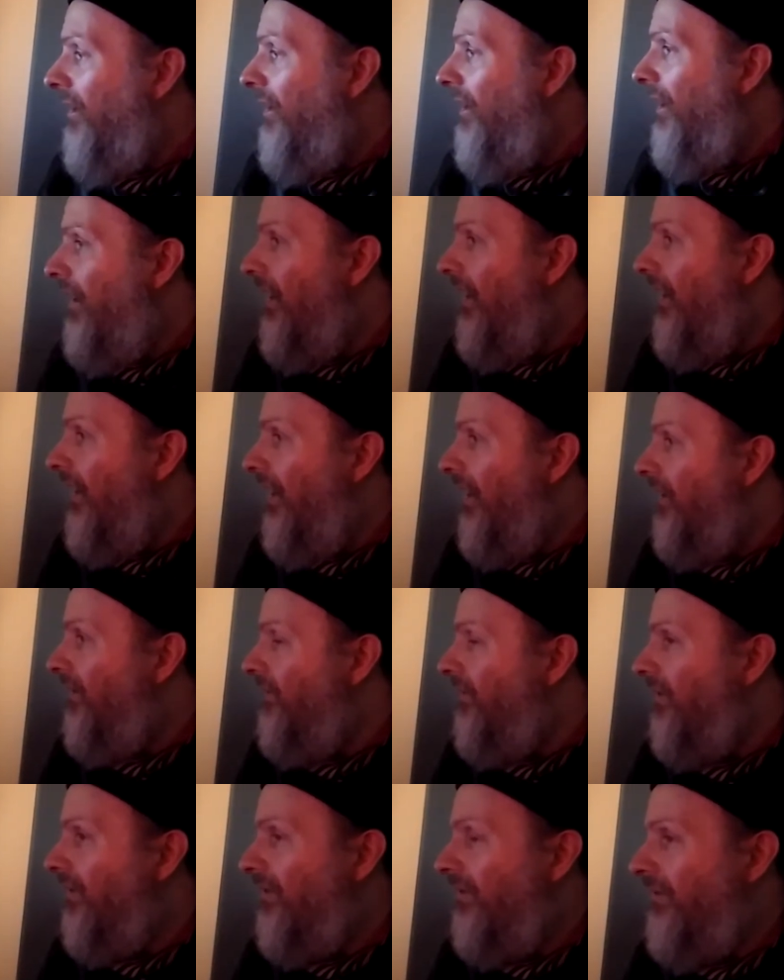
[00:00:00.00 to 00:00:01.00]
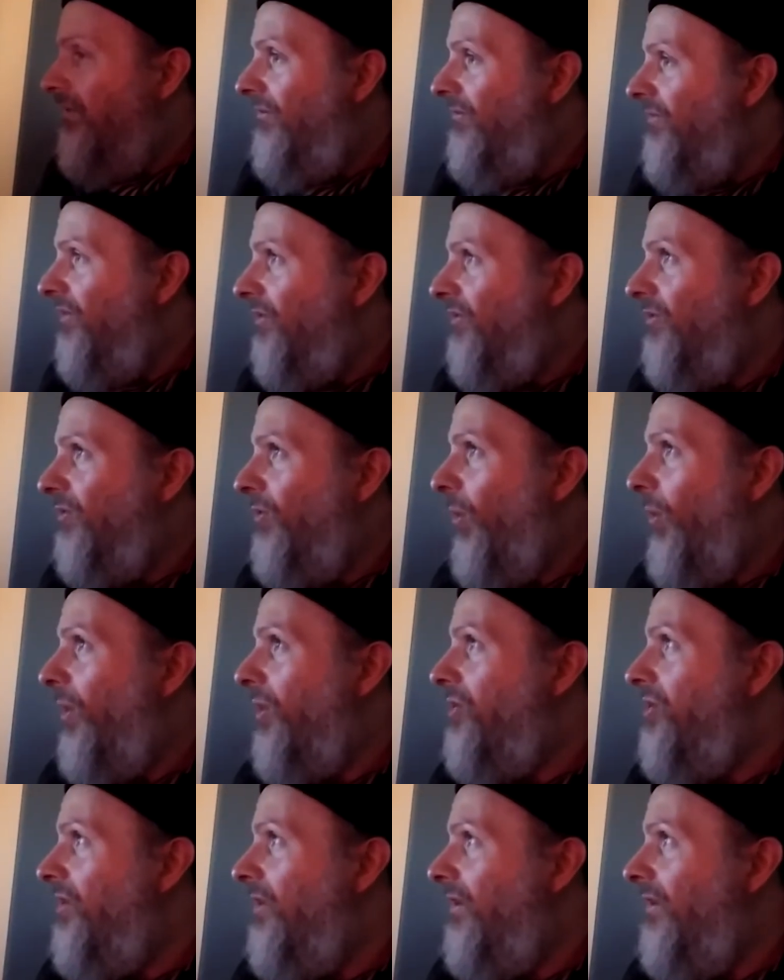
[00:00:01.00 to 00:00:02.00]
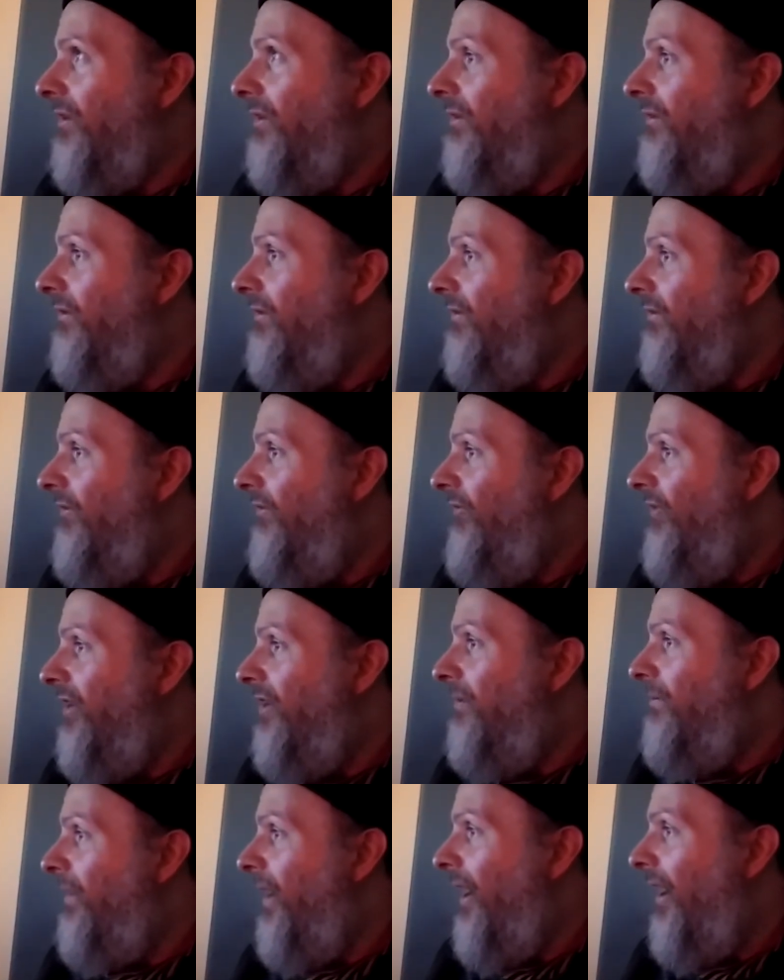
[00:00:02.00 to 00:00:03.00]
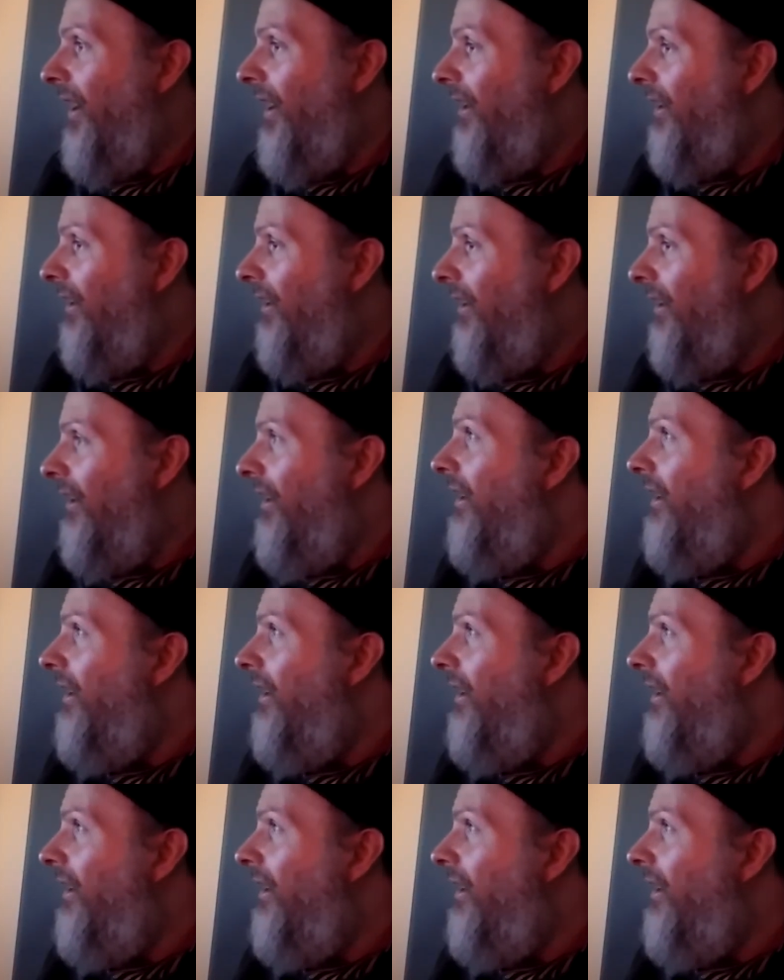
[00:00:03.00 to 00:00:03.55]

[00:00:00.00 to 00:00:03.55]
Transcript: and distortion, feedback.